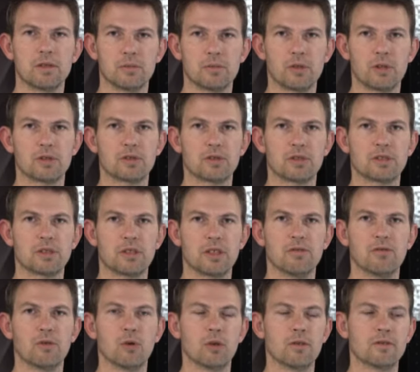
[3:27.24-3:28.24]
persons
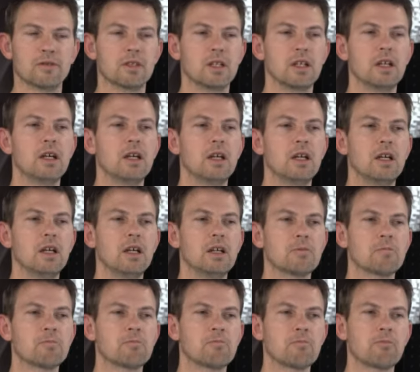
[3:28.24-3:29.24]
involved,
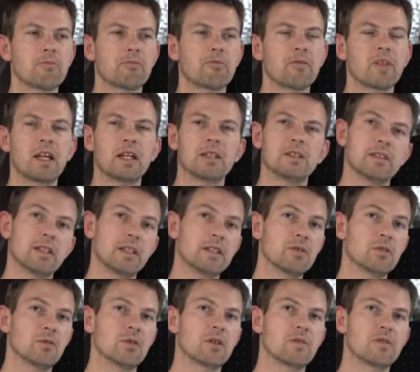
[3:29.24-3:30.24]
and
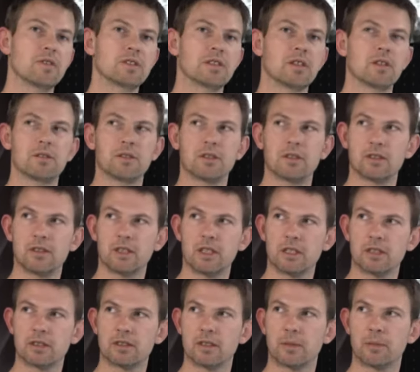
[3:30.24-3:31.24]
then all of a sudden
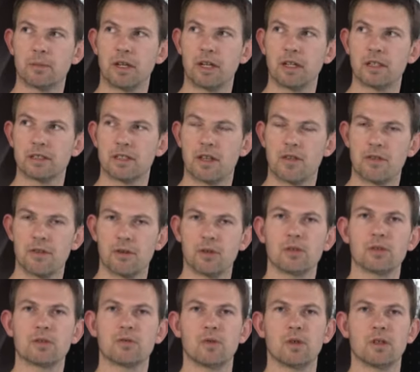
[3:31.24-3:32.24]
it appears a
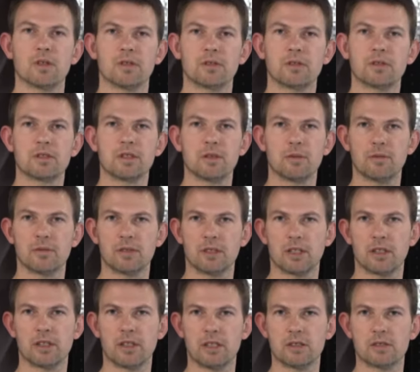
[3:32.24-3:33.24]
third one,
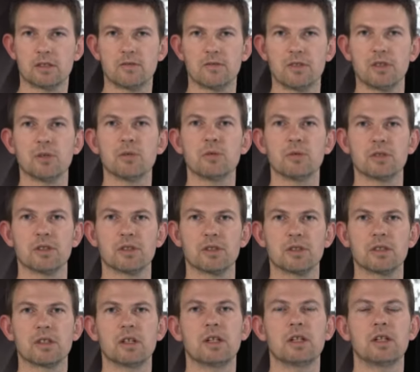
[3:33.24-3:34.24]
the
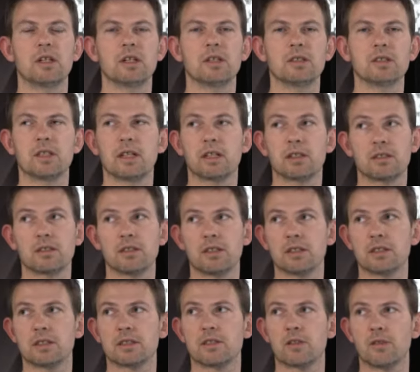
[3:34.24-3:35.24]
interviewer, that
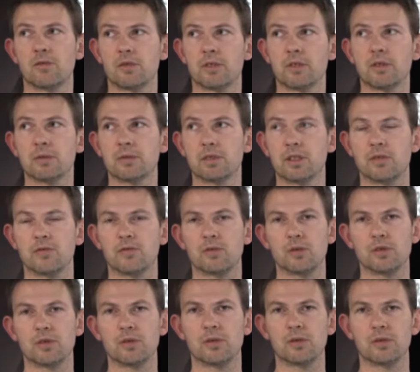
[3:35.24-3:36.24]
is confusing
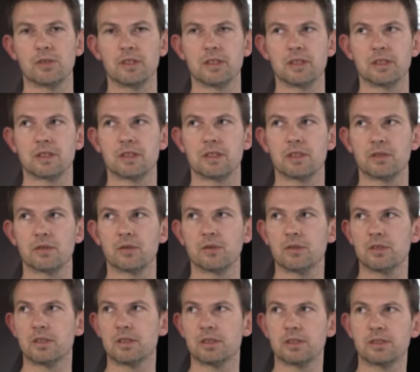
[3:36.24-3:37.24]
for the audience, and the
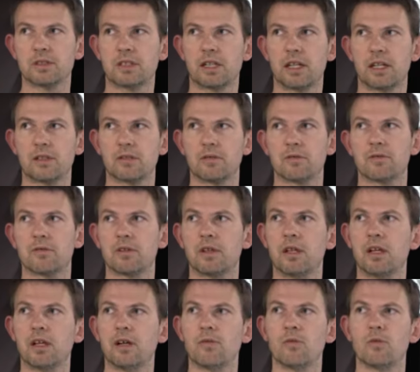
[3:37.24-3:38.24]
audience kind of
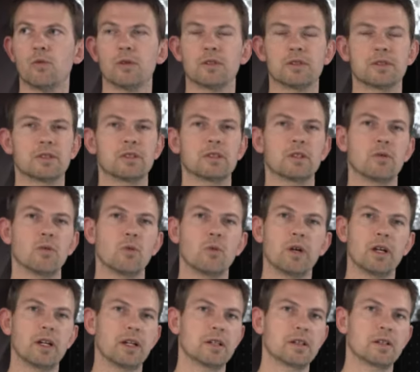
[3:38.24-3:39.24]
wonder,
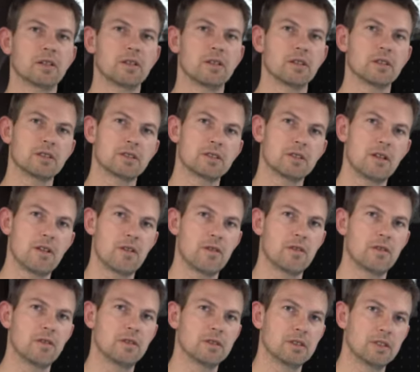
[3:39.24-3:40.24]
where does
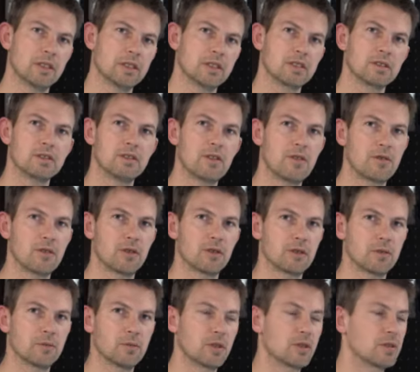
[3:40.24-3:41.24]
this
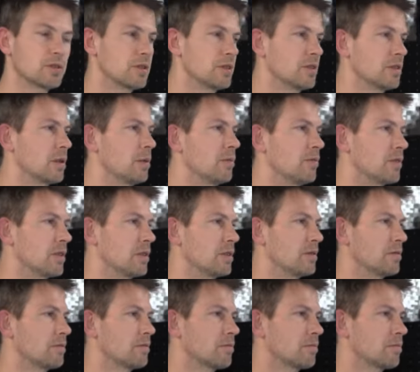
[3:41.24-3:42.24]
third person come from?